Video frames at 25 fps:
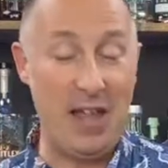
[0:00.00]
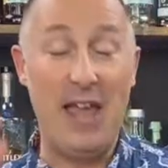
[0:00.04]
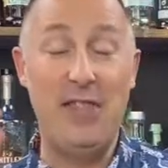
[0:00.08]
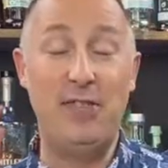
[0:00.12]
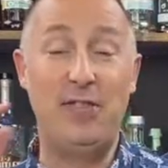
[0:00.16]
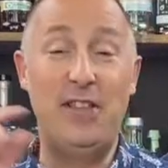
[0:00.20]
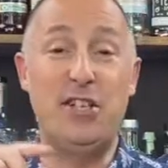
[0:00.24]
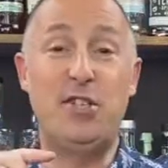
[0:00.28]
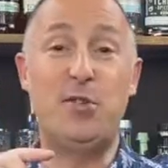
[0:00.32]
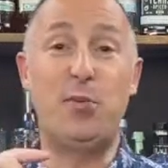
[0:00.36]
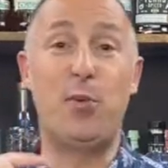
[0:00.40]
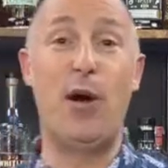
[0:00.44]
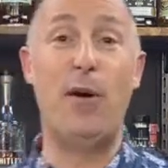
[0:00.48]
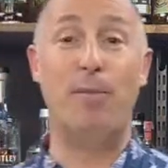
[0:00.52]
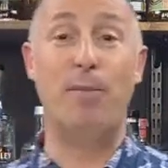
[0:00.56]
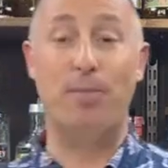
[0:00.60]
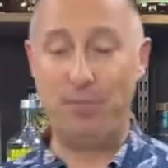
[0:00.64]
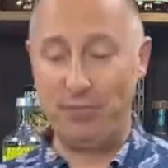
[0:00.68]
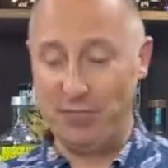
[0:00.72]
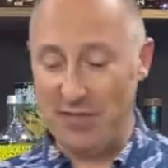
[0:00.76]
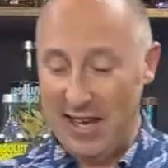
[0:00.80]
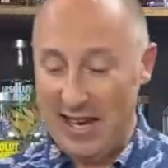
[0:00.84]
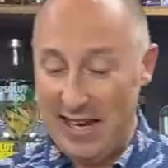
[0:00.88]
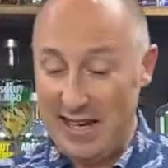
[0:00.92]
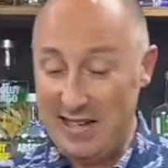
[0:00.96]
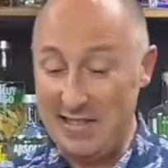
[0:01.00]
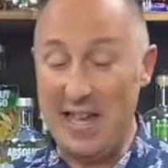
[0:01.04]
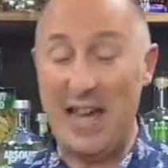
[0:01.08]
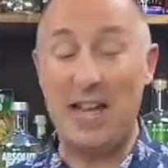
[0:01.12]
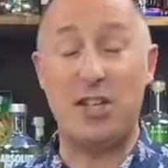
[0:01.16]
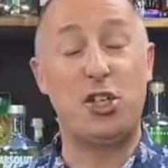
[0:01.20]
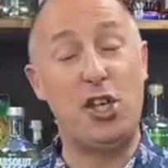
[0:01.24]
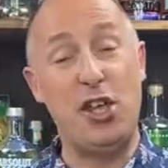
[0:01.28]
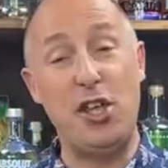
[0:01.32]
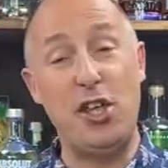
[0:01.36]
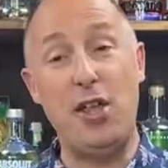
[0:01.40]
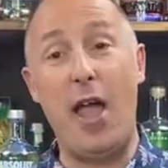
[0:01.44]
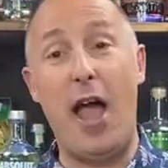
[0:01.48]
This one is
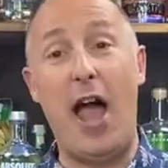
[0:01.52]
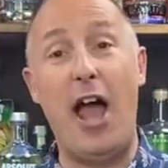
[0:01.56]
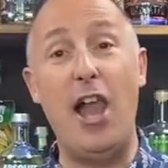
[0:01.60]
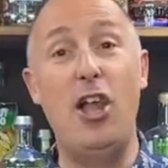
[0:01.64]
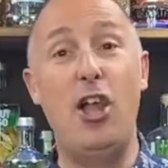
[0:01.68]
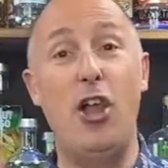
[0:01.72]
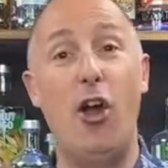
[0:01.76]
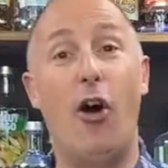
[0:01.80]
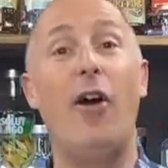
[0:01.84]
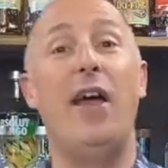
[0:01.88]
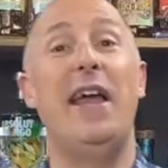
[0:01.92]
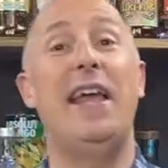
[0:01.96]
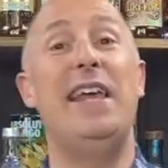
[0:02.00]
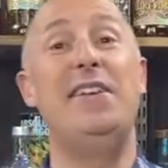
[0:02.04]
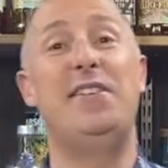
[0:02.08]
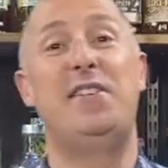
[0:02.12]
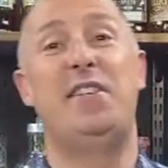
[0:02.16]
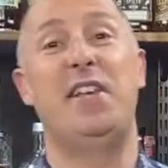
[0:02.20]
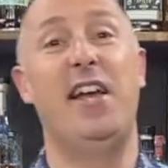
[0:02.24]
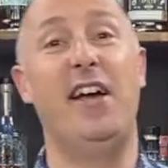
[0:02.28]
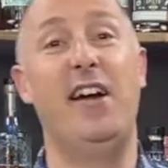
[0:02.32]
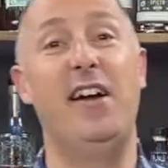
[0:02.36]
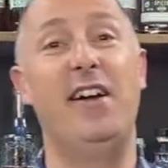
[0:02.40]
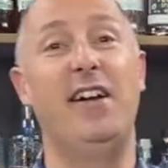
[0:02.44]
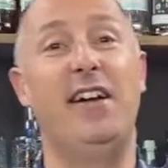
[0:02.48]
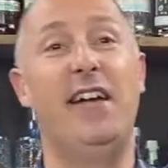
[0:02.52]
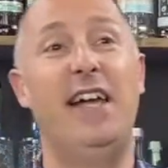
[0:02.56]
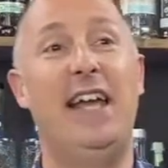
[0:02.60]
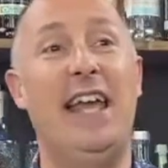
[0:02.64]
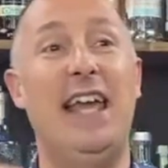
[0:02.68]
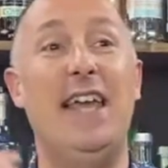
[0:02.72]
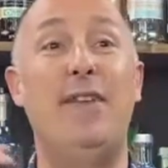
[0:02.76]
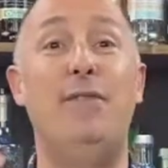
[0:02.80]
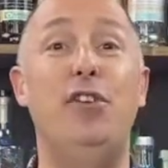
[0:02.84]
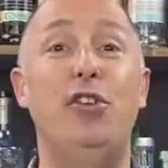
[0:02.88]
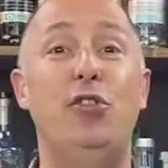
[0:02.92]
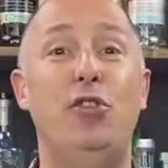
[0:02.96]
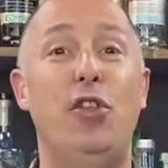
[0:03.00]
actually a lot easier
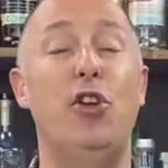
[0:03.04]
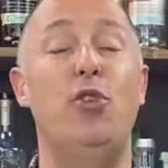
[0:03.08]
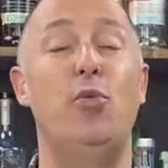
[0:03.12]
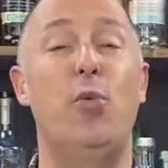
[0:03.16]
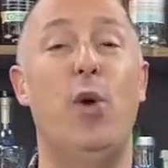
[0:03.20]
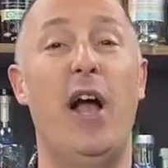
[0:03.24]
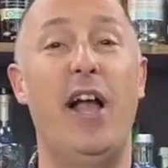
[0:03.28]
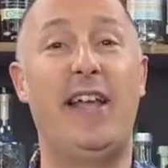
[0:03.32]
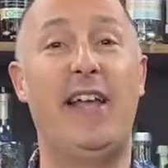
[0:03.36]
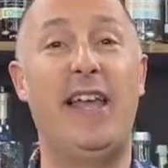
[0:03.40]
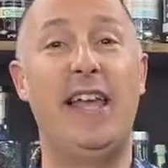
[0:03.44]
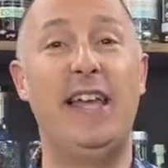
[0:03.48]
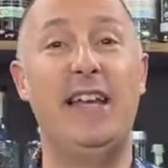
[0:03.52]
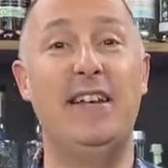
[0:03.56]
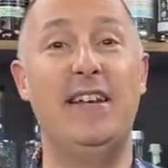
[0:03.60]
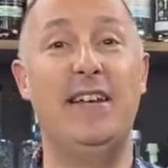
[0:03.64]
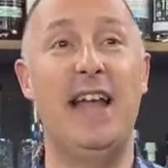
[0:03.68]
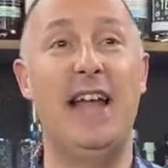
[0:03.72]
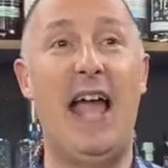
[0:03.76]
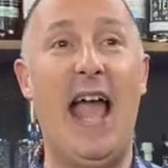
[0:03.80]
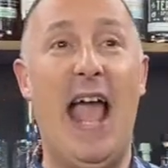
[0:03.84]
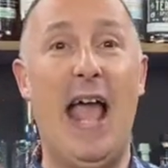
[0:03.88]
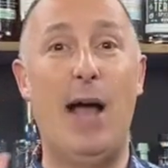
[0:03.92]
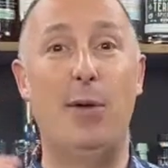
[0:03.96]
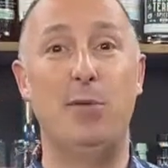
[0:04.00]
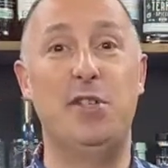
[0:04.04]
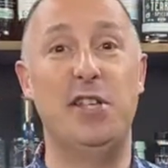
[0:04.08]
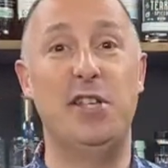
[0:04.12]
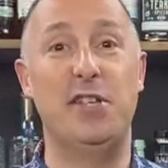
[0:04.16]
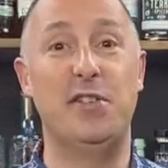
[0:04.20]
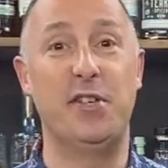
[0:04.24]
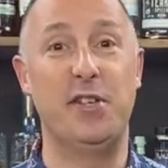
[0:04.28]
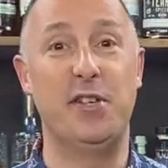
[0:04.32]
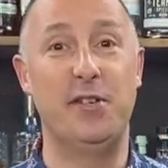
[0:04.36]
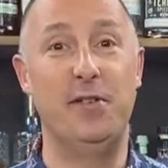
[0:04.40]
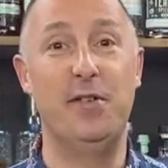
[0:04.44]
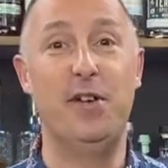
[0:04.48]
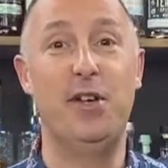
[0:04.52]
if you do work in
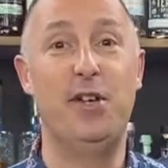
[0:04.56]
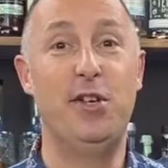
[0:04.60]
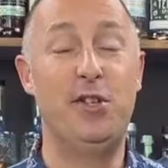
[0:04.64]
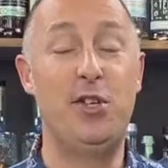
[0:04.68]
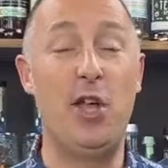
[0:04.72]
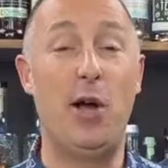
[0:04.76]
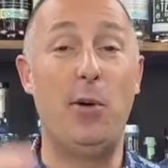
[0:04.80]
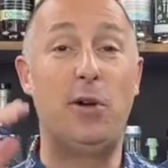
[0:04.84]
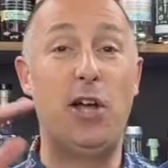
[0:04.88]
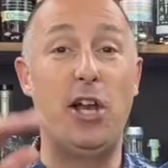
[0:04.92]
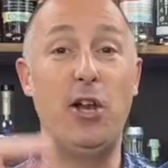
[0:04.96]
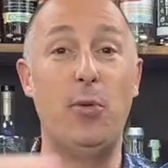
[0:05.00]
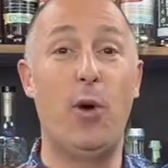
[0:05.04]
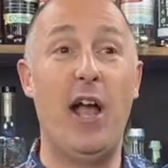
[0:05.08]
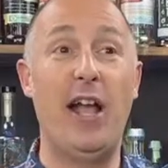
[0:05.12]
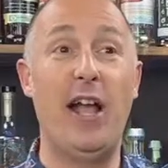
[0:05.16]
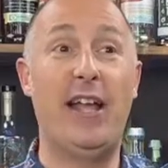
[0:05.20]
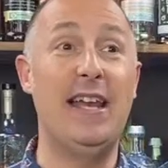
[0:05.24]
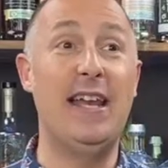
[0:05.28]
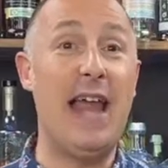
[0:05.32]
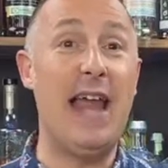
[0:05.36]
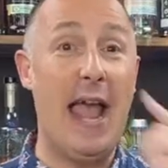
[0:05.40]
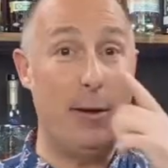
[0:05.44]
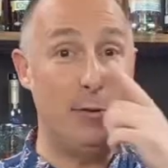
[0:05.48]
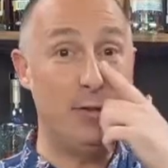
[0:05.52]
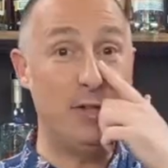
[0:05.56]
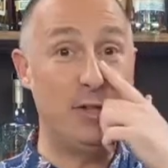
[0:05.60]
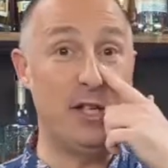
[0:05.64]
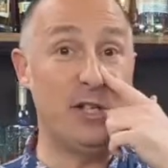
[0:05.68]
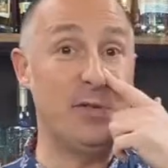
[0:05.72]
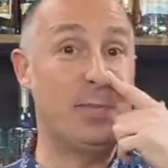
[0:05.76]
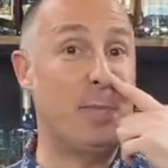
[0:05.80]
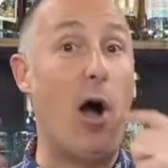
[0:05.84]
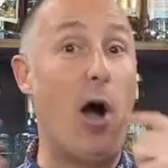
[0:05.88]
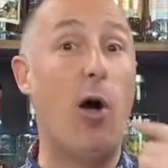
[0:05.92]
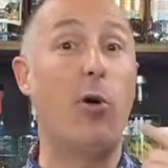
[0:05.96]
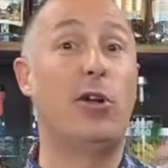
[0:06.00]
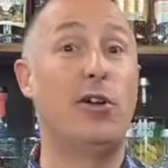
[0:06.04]
ounces. So I'm going to work in ounces,
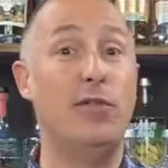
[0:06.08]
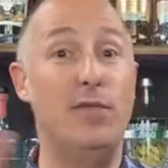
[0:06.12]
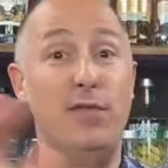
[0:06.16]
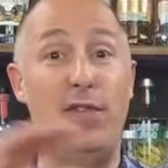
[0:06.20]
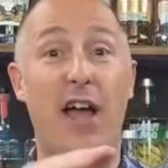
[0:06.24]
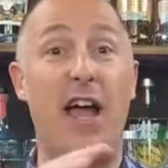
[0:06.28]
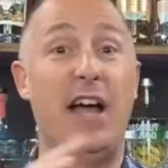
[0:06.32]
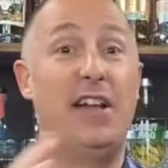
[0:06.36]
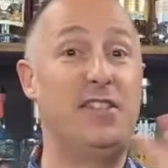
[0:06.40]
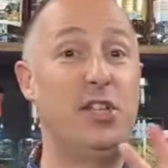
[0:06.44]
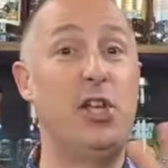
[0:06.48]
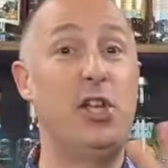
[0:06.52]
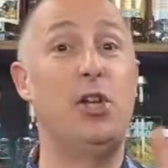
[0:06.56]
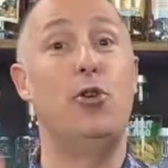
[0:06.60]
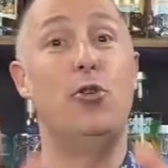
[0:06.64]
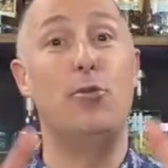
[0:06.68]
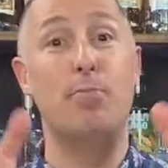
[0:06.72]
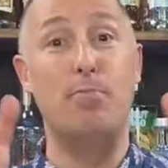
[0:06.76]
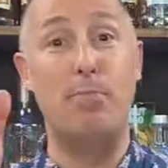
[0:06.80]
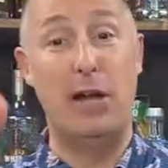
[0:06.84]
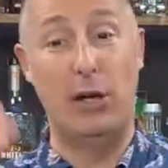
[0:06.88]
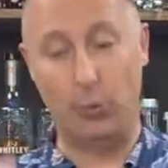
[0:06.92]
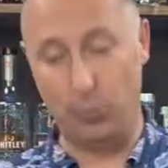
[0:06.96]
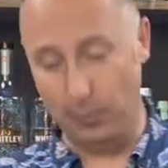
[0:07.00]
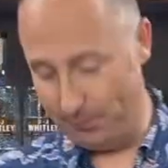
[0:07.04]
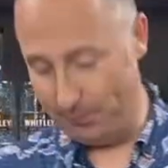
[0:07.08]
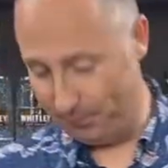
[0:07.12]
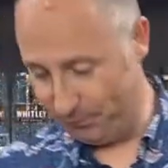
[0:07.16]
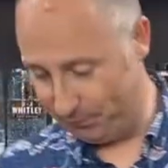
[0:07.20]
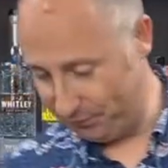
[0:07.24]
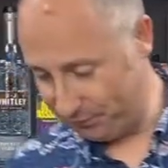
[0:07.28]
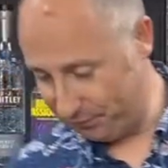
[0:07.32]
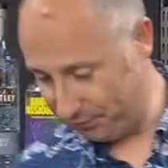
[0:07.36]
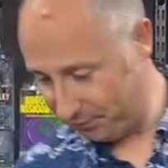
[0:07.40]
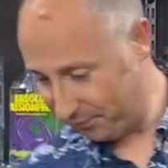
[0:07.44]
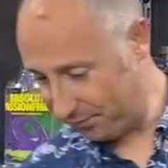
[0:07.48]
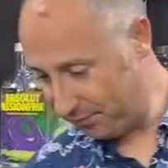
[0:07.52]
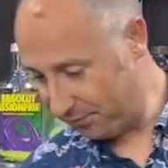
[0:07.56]
but I'll convert to mil
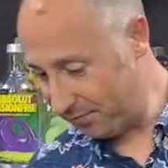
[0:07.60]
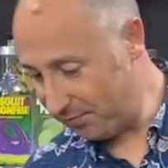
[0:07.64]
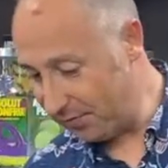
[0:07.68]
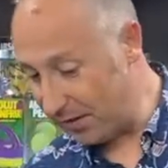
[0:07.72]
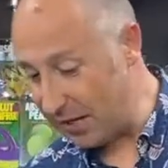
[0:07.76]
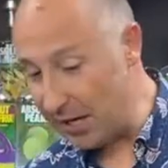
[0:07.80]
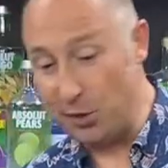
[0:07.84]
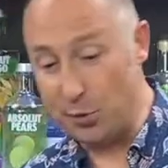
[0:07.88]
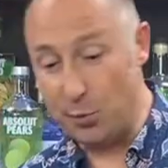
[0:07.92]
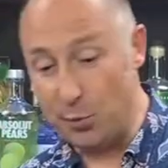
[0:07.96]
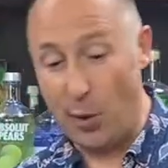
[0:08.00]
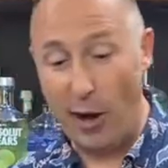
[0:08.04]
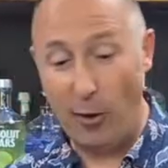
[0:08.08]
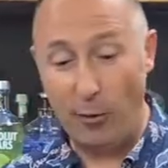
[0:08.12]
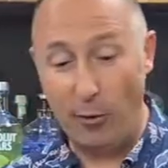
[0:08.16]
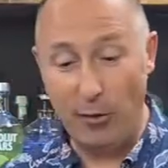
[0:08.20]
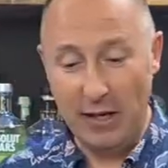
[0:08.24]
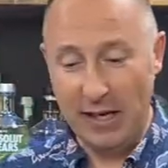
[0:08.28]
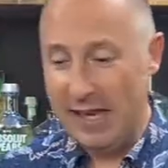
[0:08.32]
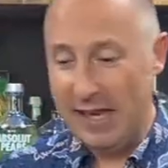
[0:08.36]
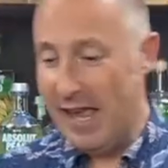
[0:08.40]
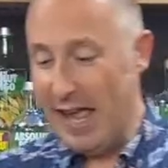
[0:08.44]
as well.